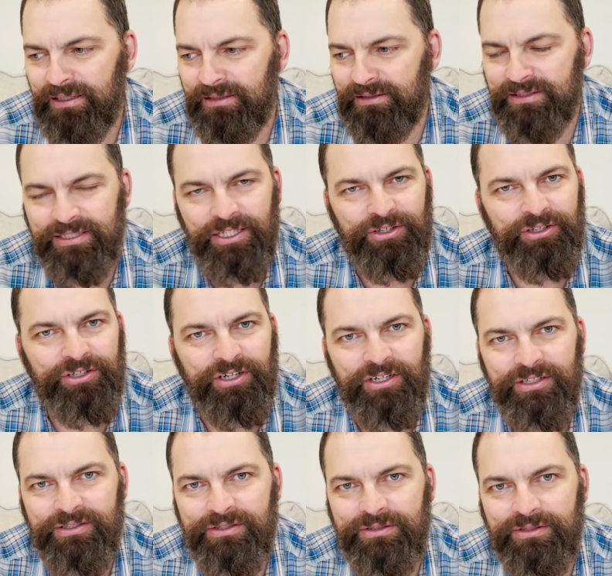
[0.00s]
center
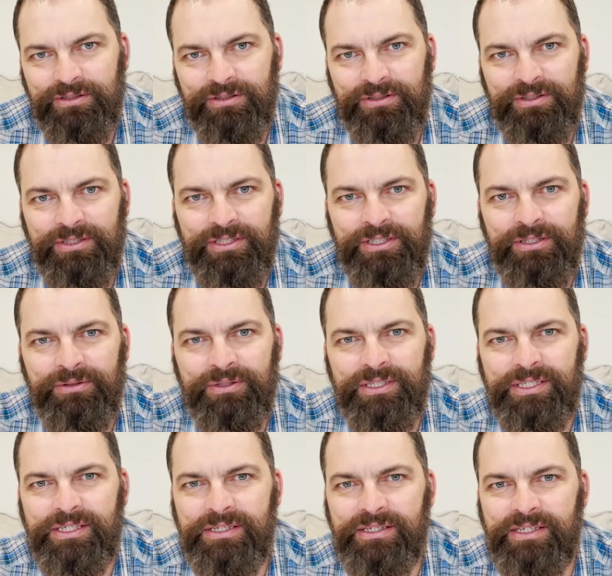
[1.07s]
consoles,
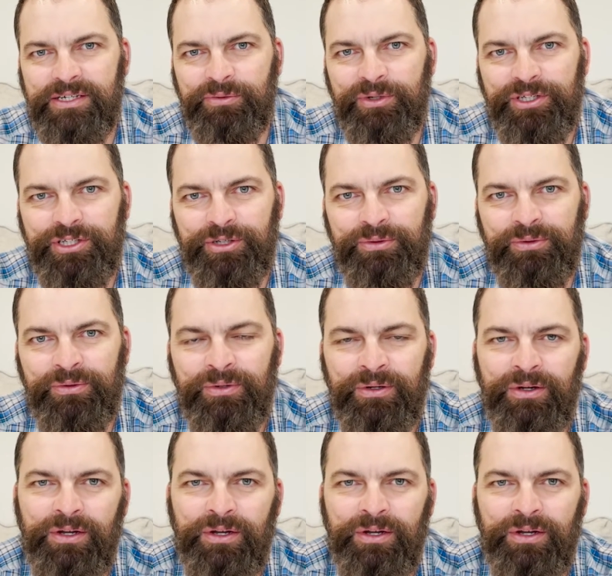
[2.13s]
just to see what you